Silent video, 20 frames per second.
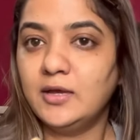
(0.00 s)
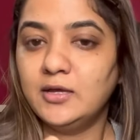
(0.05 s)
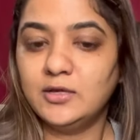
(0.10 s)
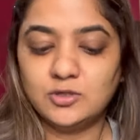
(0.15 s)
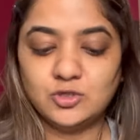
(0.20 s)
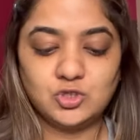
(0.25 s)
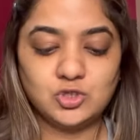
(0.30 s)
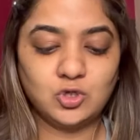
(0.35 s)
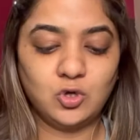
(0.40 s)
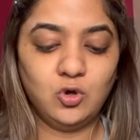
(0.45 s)

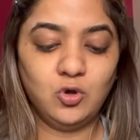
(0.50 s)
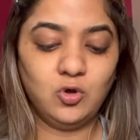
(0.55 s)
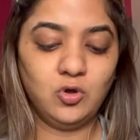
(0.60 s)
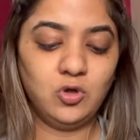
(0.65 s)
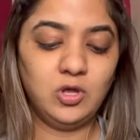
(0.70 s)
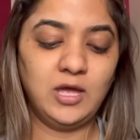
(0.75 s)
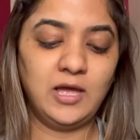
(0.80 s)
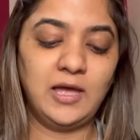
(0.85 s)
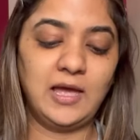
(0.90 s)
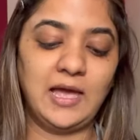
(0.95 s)

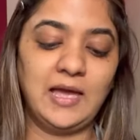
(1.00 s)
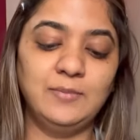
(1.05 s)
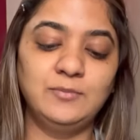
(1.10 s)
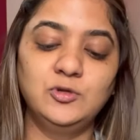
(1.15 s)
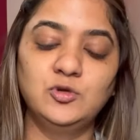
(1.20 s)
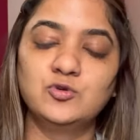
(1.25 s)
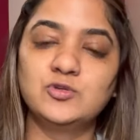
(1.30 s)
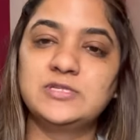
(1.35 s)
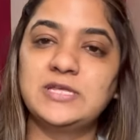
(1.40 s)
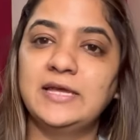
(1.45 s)
So I'm
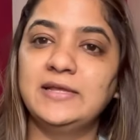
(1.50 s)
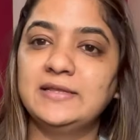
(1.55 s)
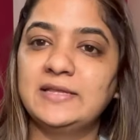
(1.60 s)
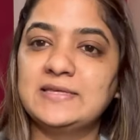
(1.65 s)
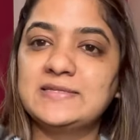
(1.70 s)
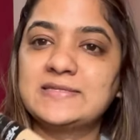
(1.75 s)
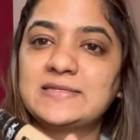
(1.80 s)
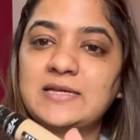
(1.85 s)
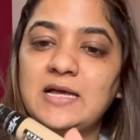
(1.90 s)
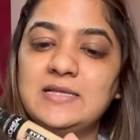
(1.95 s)
using
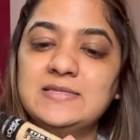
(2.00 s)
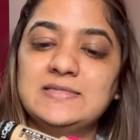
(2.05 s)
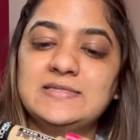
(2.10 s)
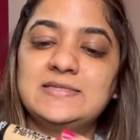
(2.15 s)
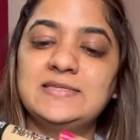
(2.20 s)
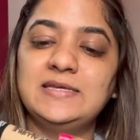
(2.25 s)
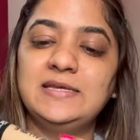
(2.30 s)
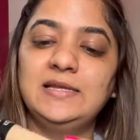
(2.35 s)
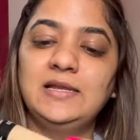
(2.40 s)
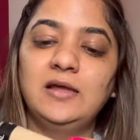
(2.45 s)
this
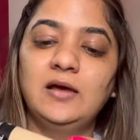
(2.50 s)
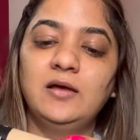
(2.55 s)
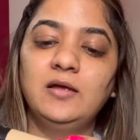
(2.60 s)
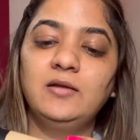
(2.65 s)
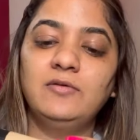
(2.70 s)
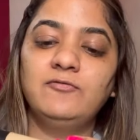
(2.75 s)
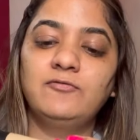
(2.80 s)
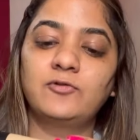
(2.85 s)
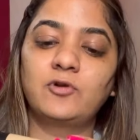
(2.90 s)
concealer